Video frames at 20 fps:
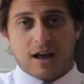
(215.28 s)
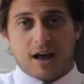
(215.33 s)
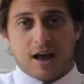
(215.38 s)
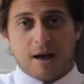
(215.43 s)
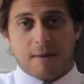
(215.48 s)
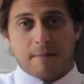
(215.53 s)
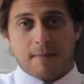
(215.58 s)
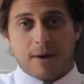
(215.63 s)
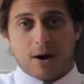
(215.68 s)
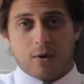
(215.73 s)

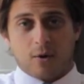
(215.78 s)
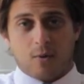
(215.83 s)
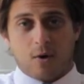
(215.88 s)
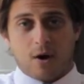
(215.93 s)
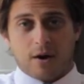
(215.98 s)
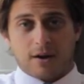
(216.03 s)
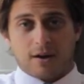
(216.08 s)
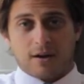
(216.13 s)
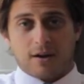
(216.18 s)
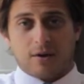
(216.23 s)

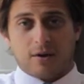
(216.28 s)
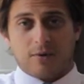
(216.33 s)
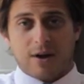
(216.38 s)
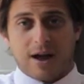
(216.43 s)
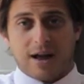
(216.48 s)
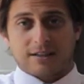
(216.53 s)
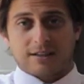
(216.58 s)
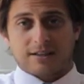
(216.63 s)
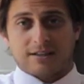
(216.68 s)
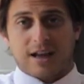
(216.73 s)
marijuana
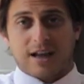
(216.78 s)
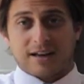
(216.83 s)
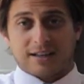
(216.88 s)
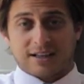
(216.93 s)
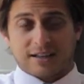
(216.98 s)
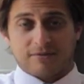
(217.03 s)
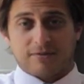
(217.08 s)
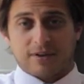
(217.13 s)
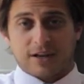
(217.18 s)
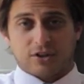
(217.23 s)
arrest and
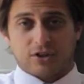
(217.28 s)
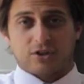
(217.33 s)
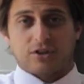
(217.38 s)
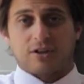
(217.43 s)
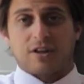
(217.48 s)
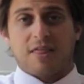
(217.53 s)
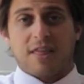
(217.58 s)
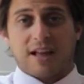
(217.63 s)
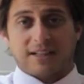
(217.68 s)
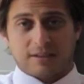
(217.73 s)

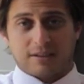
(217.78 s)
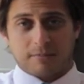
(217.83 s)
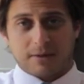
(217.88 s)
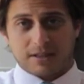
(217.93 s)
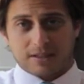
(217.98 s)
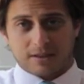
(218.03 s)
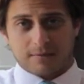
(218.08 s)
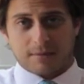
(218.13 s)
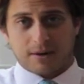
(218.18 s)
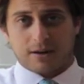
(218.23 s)
conviction, that's a
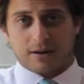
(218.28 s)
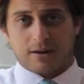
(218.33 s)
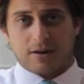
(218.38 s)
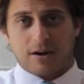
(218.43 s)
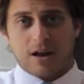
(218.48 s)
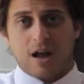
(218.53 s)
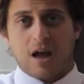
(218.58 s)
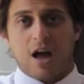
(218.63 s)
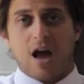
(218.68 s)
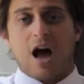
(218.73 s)
misdemeanor.
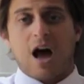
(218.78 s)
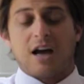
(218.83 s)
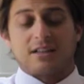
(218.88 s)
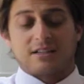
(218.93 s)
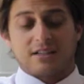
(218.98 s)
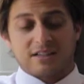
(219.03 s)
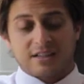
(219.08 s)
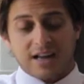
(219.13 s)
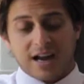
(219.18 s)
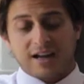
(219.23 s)
A
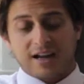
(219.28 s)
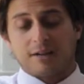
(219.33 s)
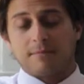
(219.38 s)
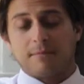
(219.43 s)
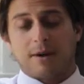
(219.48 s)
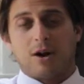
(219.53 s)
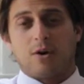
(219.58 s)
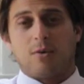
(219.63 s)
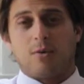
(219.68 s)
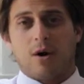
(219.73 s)
second
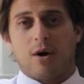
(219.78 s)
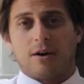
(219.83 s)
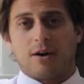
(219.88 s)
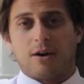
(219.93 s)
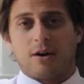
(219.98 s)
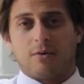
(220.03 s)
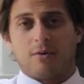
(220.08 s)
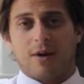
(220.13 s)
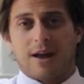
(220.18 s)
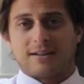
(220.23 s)

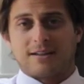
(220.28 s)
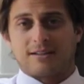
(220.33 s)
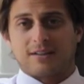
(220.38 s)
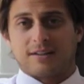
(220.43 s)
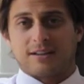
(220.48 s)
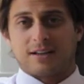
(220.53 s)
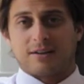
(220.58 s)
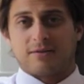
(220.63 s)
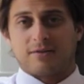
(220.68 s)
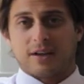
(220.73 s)
marijuana arrest
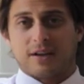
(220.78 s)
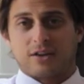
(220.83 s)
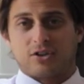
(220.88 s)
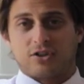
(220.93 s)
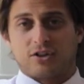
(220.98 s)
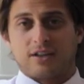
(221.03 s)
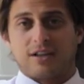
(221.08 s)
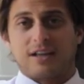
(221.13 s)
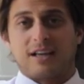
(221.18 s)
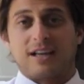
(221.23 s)
and
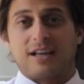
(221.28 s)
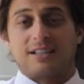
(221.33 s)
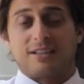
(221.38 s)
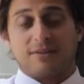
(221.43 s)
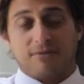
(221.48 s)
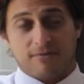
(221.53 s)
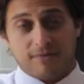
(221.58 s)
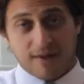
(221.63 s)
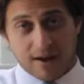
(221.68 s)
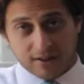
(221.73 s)
conviction is a
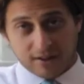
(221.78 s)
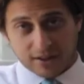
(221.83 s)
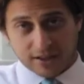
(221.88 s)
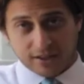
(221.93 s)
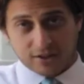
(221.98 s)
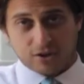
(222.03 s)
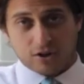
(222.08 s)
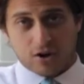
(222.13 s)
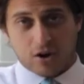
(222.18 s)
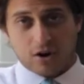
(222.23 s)
felony
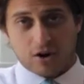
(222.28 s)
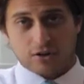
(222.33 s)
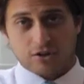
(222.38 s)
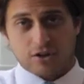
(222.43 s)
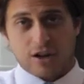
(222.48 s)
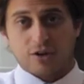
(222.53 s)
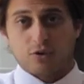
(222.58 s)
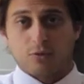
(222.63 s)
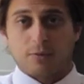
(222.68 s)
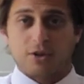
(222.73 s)

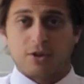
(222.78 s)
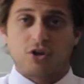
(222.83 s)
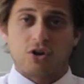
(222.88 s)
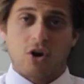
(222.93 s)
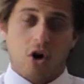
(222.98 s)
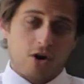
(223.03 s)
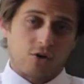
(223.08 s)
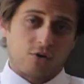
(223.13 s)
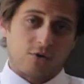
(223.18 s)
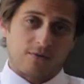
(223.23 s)
charge, and you'll be
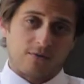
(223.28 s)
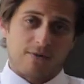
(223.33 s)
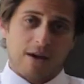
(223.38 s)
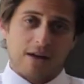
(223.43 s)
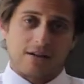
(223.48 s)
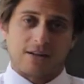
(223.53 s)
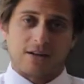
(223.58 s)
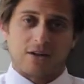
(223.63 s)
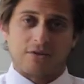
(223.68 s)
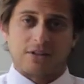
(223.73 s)
charged with a
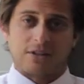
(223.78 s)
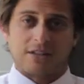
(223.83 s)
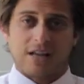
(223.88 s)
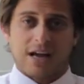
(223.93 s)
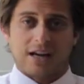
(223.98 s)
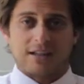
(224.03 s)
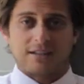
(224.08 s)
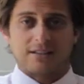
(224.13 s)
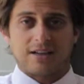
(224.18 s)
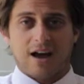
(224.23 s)
felony on the
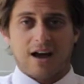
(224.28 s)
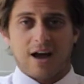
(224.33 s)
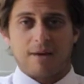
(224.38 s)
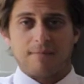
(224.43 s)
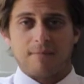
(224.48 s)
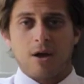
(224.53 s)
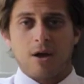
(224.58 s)
second time.